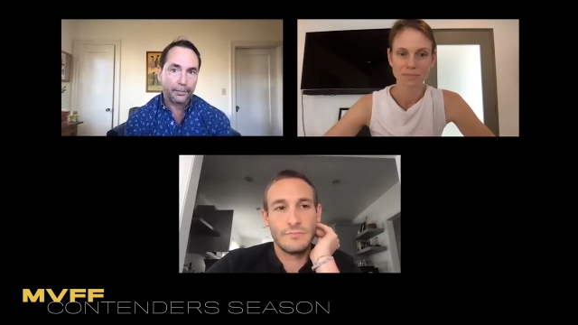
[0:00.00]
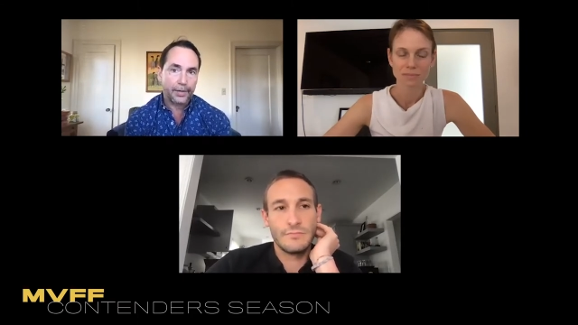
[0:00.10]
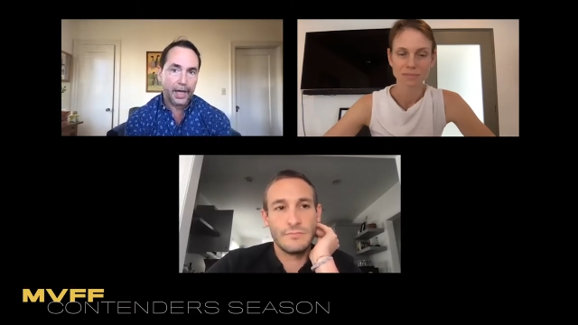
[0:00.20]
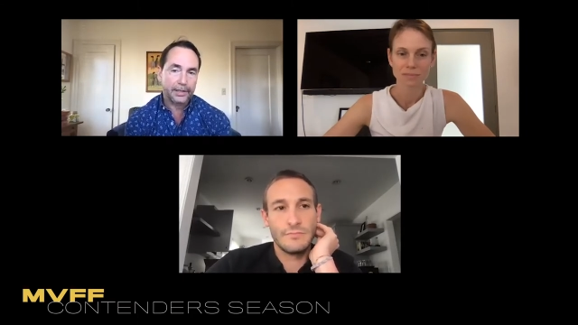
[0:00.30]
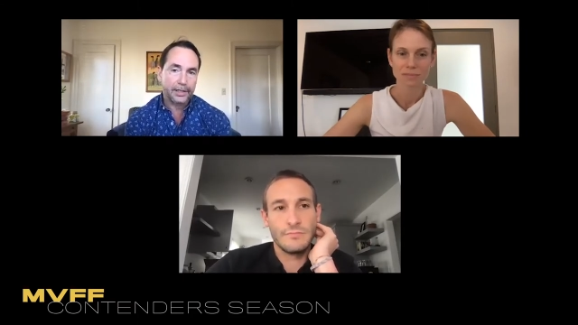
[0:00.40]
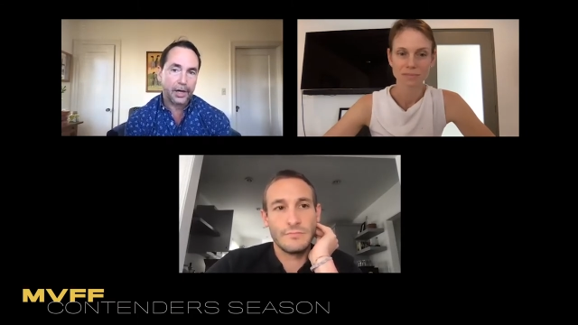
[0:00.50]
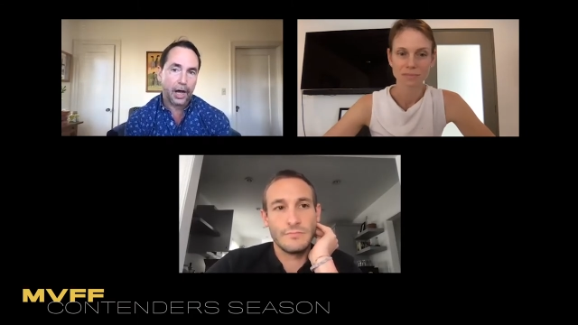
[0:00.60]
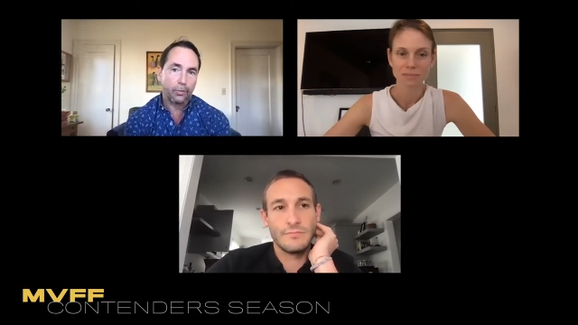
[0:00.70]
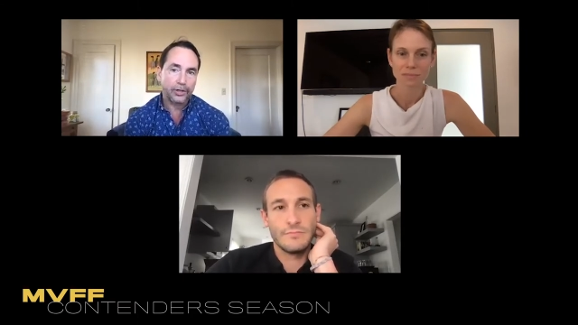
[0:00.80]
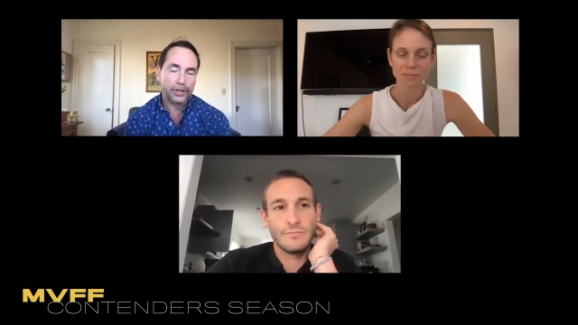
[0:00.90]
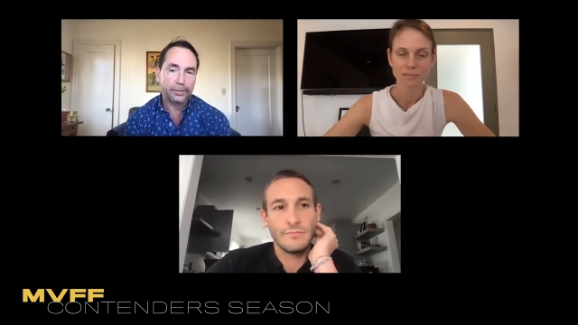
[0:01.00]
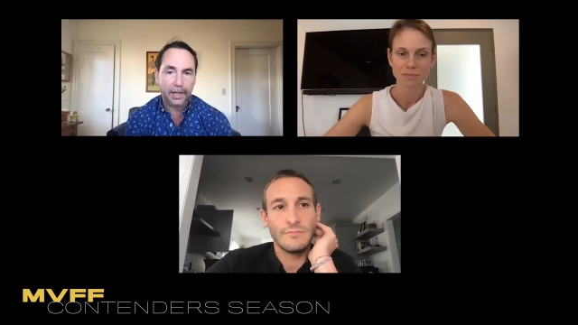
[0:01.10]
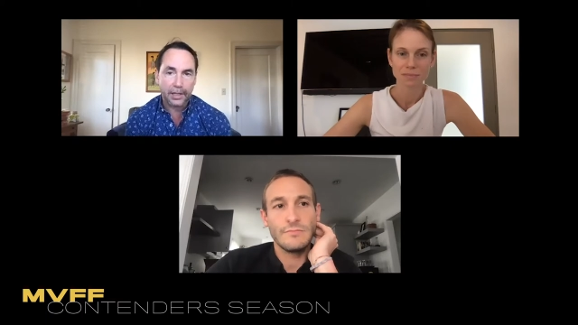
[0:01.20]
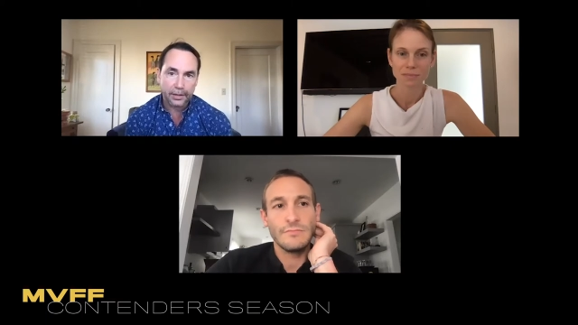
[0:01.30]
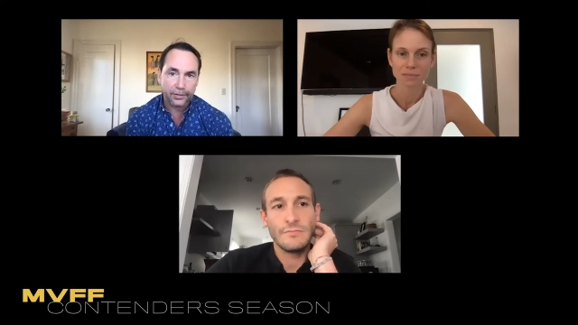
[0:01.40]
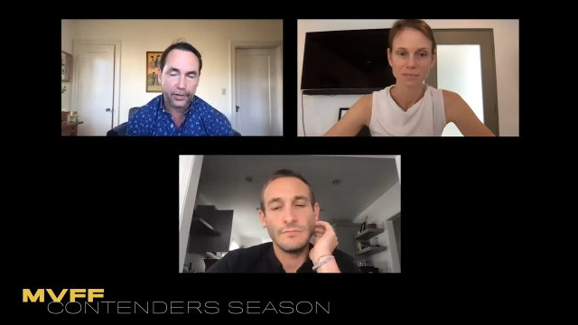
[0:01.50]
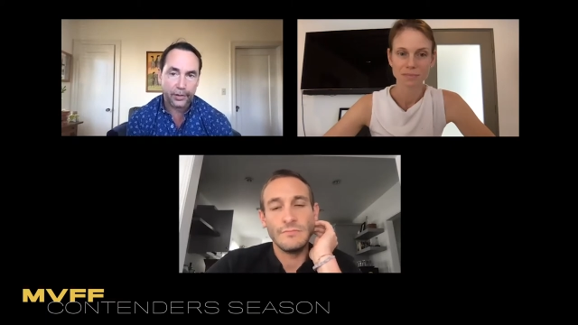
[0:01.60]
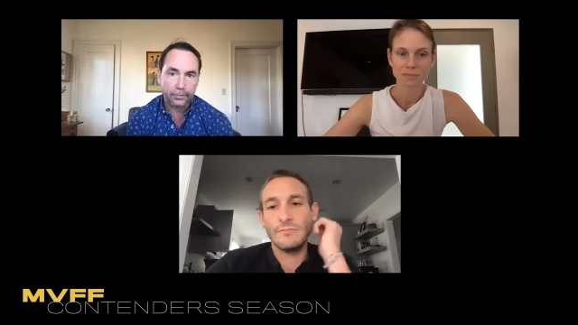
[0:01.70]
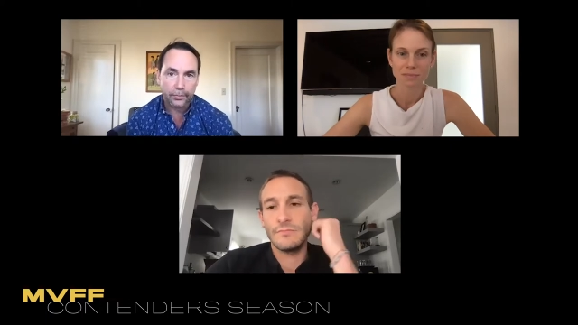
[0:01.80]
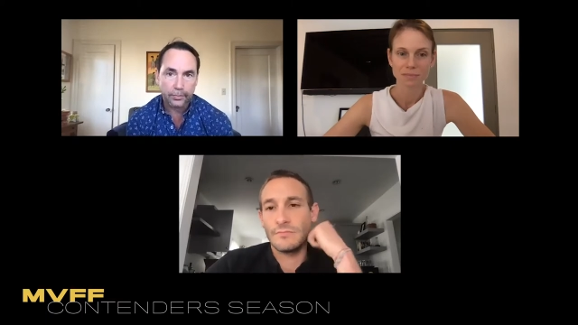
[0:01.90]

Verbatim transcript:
Speaker 1: that did not want you to make this film?